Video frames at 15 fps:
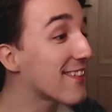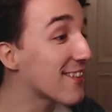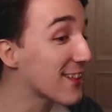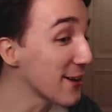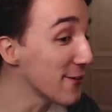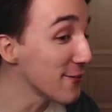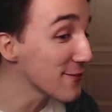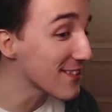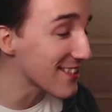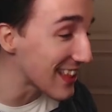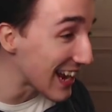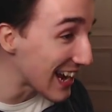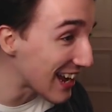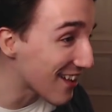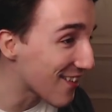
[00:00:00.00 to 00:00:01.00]
It's those
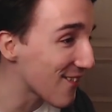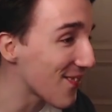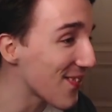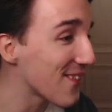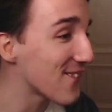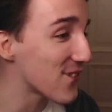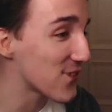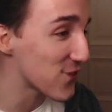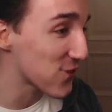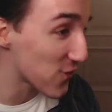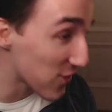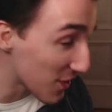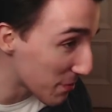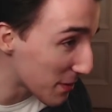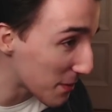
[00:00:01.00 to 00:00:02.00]
things from the...
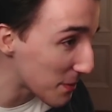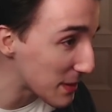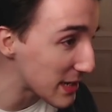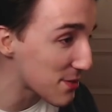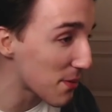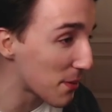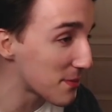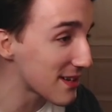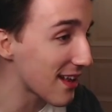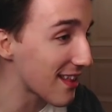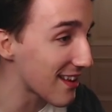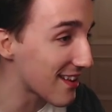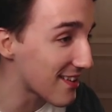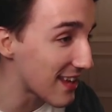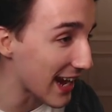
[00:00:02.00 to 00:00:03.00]
Which one was
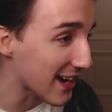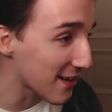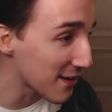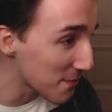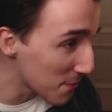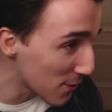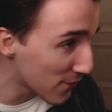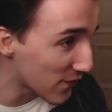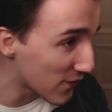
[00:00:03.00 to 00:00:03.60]
it? The second